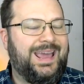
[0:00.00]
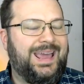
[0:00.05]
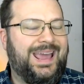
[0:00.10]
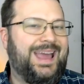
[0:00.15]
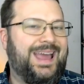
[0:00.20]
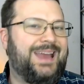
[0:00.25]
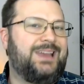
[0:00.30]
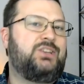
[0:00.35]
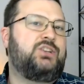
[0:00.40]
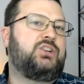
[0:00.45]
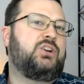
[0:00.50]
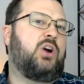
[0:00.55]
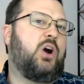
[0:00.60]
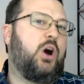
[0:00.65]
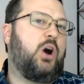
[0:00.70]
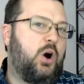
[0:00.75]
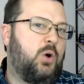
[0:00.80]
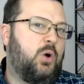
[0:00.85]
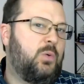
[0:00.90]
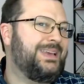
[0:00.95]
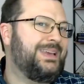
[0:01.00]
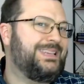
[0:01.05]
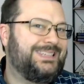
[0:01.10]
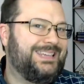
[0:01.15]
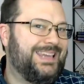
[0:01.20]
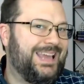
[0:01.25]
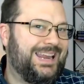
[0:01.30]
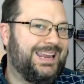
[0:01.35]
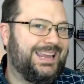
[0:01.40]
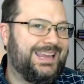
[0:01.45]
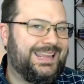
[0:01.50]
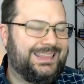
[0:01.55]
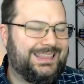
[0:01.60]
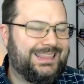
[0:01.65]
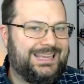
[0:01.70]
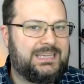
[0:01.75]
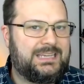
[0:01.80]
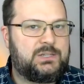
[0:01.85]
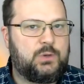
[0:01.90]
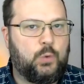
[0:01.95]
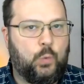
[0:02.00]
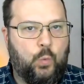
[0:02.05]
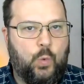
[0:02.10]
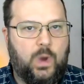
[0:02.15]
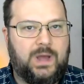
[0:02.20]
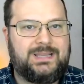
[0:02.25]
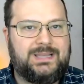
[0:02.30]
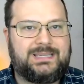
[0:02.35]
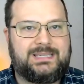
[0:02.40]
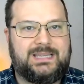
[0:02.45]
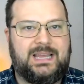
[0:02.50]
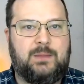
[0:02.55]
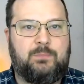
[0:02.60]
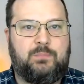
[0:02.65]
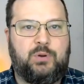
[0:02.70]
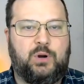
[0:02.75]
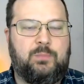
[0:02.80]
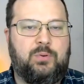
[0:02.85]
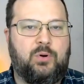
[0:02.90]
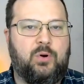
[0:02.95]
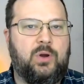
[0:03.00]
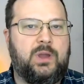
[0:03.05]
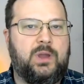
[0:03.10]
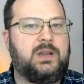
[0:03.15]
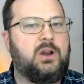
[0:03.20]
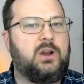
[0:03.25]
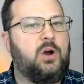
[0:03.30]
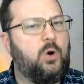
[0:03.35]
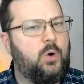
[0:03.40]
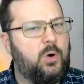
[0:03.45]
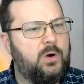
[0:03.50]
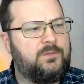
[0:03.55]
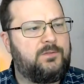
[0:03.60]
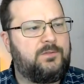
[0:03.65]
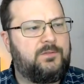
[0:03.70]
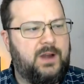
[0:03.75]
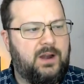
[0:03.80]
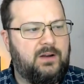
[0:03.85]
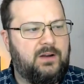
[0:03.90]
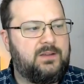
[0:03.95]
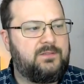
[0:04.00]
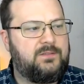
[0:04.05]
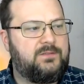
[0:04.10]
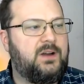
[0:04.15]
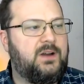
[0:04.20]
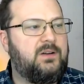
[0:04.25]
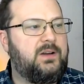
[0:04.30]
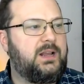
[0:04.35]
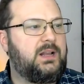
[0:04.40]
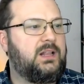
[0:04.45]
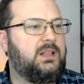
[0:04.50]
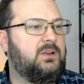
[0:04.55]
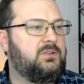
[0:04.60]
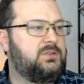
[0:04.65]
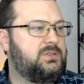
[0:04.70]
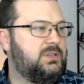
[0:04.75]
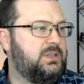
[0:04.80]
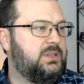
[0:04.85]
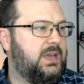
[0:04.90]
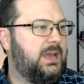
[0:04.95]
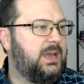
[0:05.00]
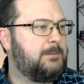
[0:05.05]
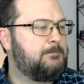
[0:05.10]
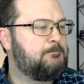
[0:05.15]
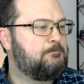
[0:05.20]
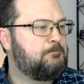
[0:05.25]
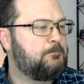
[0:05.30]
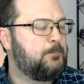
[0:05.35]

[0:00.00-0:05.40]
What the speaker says: and you're always getting at least 1 cent per point or very, very close to that.